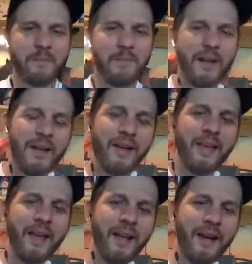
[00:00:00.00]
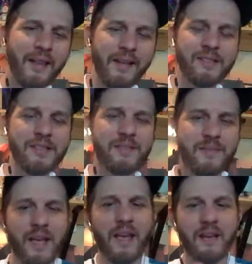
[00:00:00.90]
But again, I think just
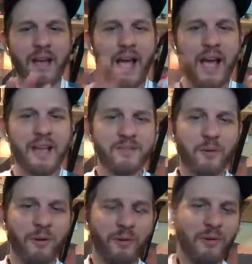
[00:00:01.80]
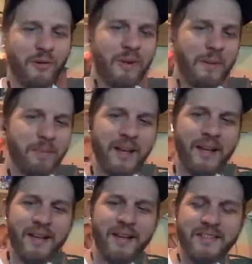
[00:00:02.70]
as a whole, I
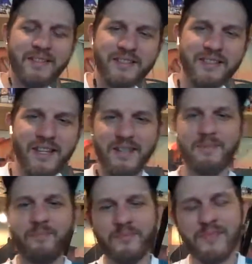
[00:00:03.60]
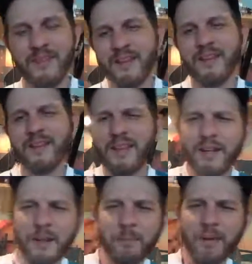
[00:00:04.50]
plan on just kind of
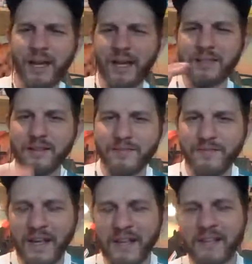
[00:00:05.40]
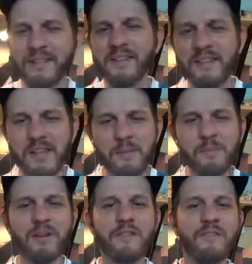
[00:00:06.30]
cutting back the
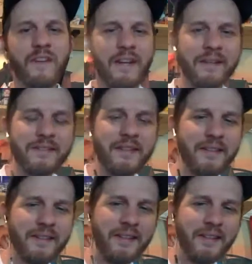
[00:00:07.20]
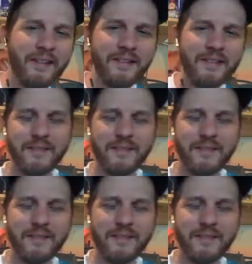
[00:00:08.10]
number of fantasy leagues.